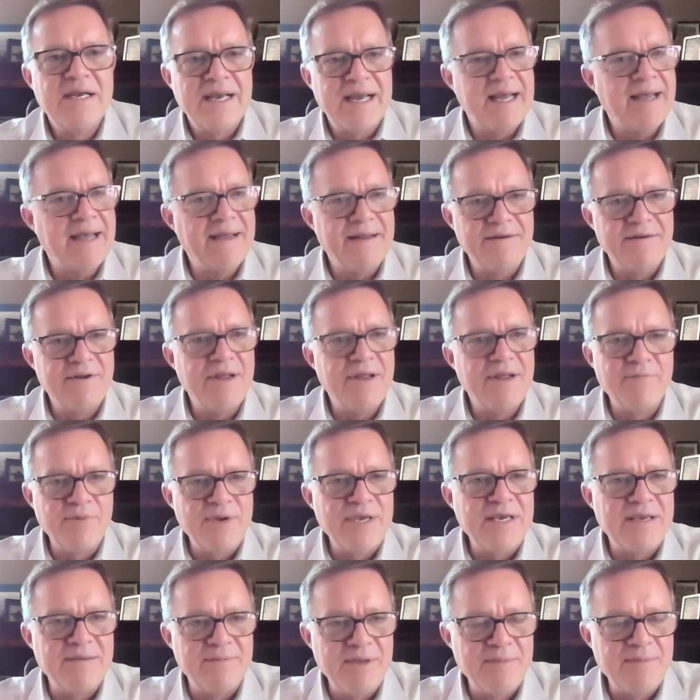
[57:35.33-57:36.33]
And
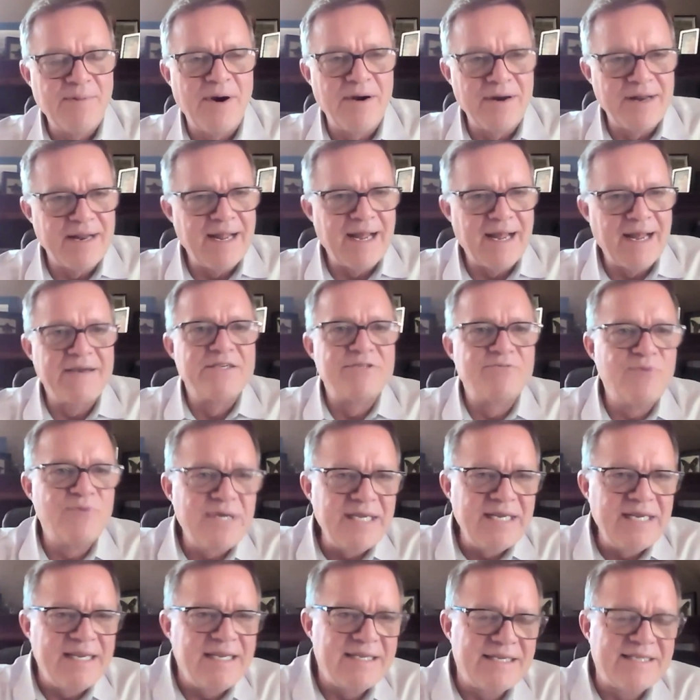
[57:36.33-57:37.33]
we can be part of that, because
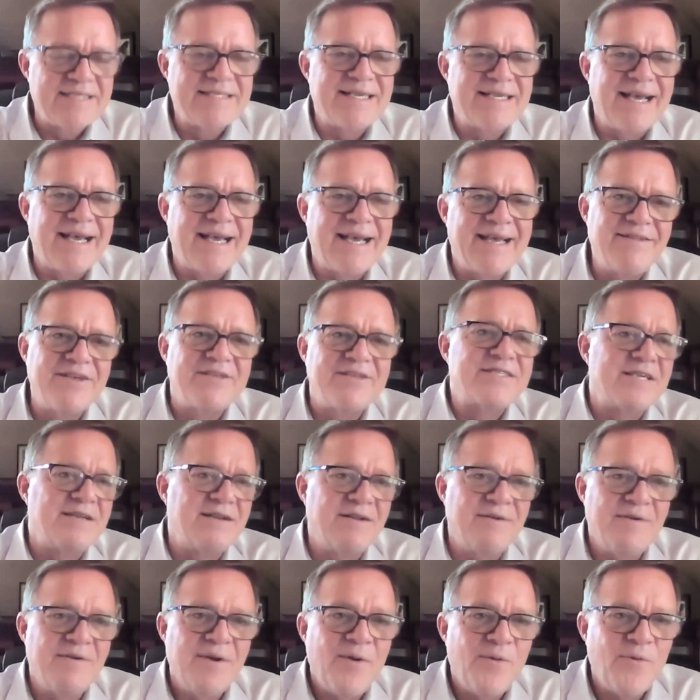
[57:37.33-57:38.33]
we need to say, hey,
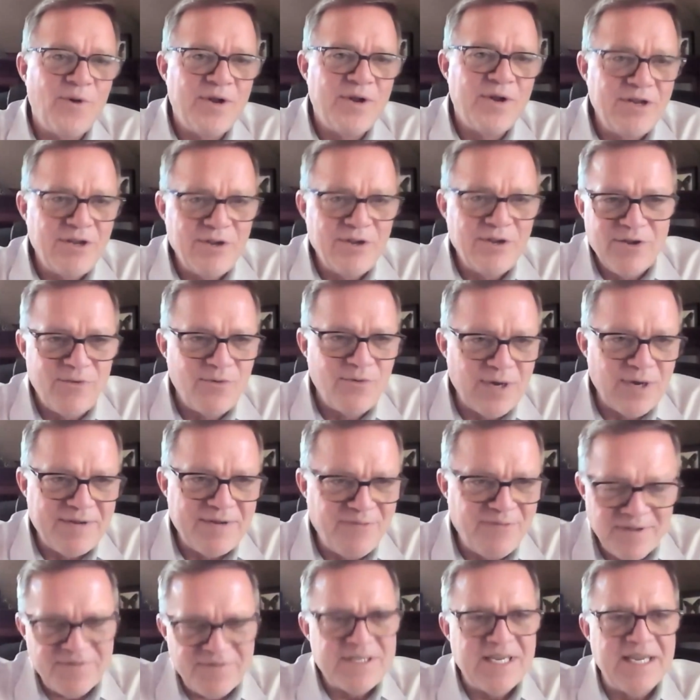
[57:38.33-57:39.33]
listen, when
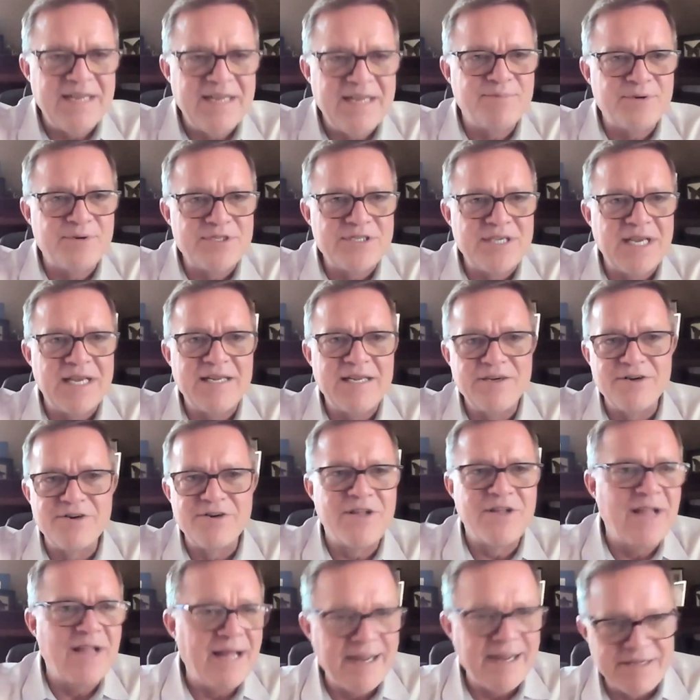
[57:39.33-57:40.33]
15% of your
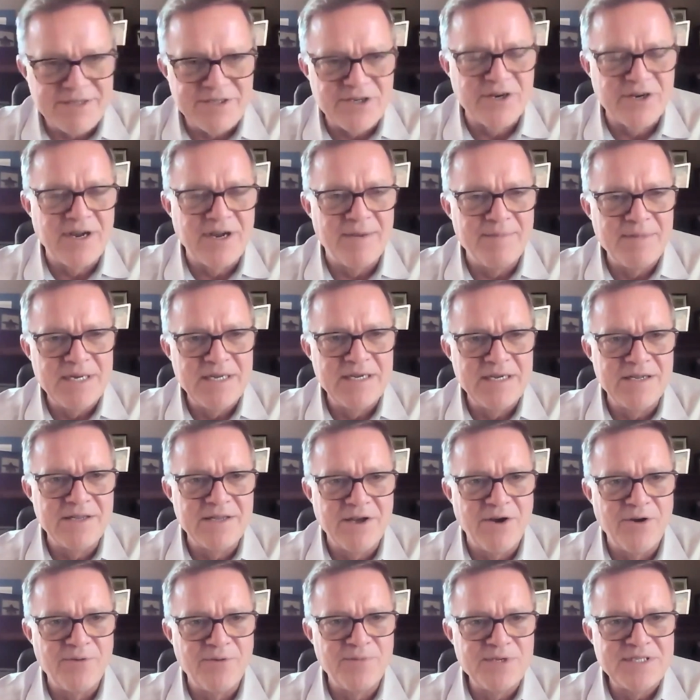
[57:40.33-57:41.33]
clients are coming into
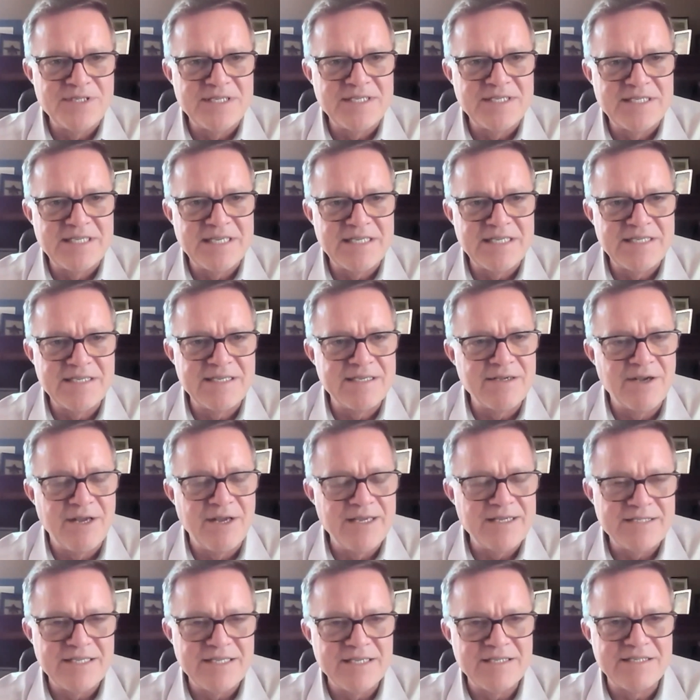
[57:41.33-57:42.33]
the homeless
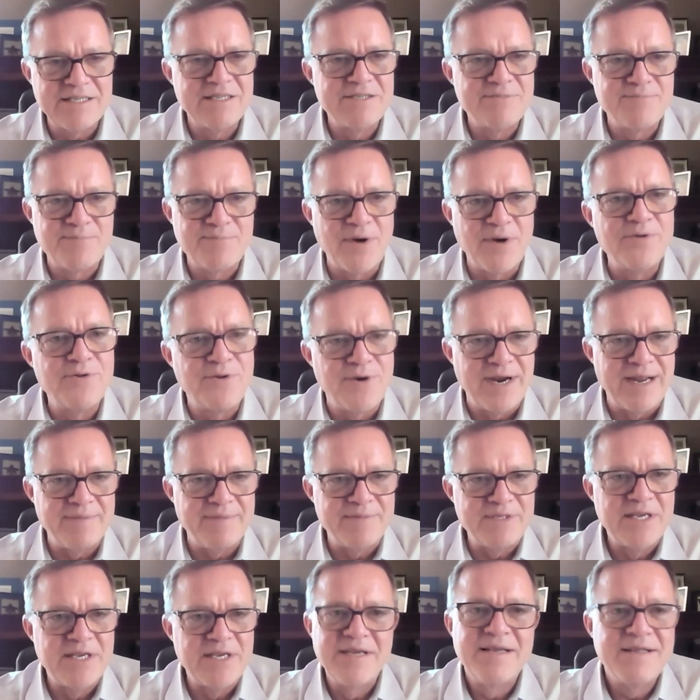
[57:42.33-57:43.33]
assistance
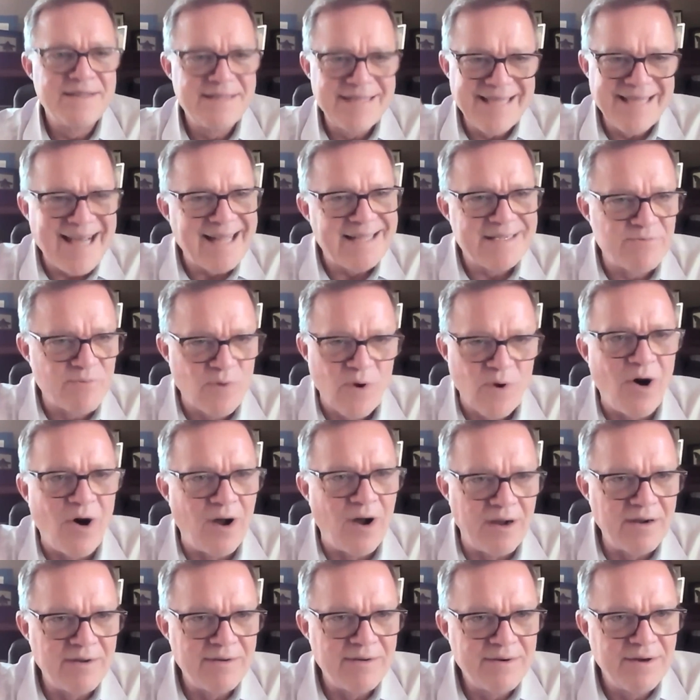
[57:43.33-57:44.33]
programs, that's
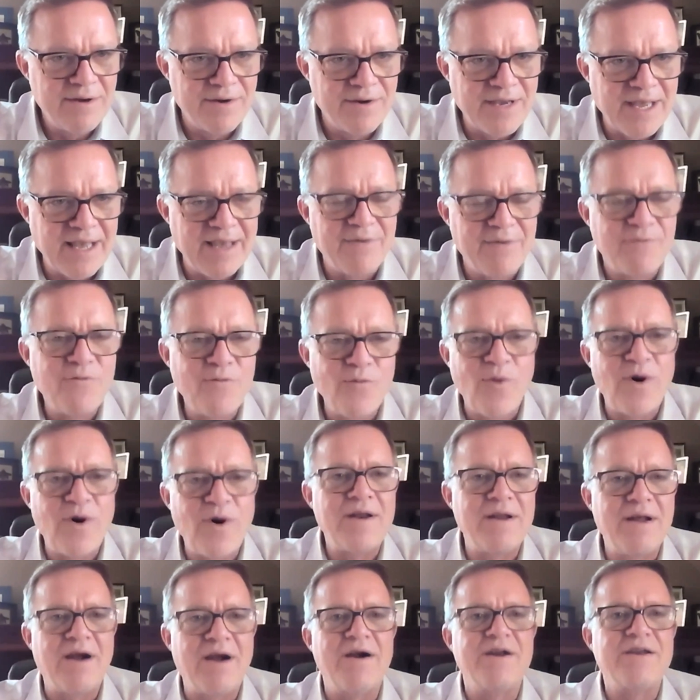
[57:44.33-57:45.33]
wrong. Okay,
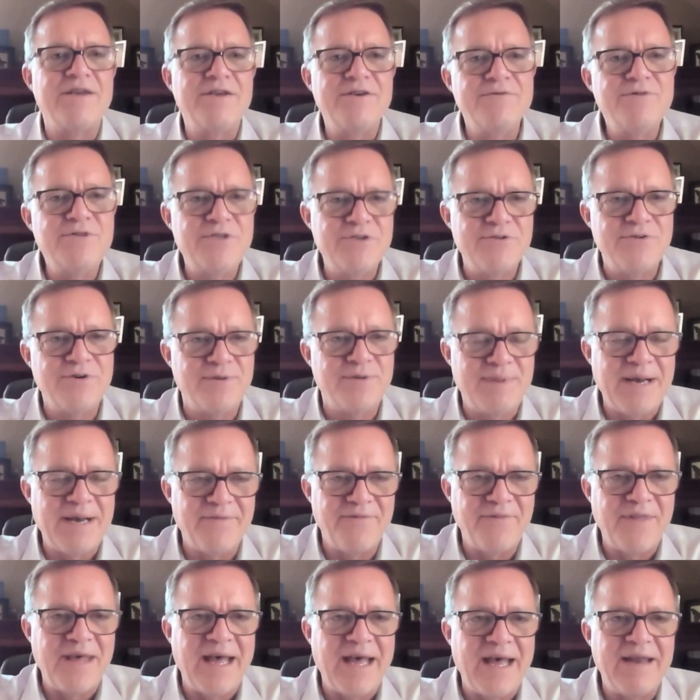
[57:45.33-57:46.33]
what are you doing
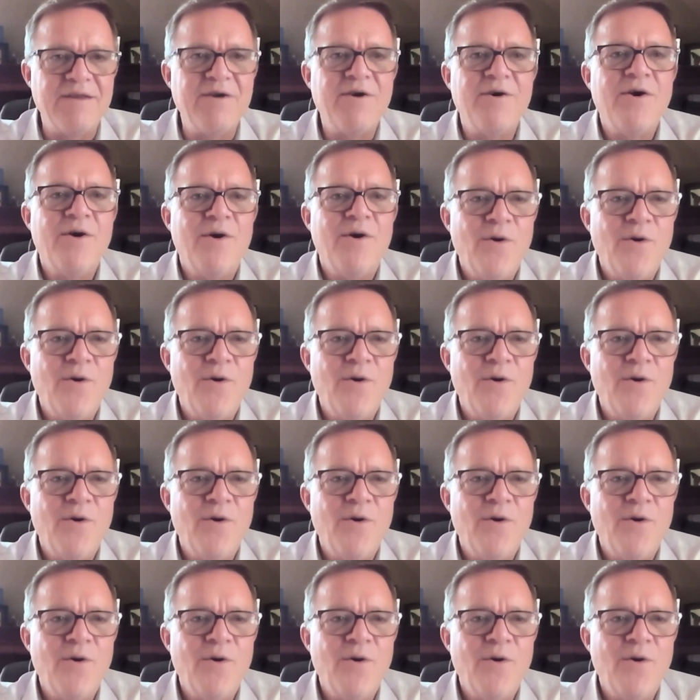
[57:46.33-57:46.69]
about that?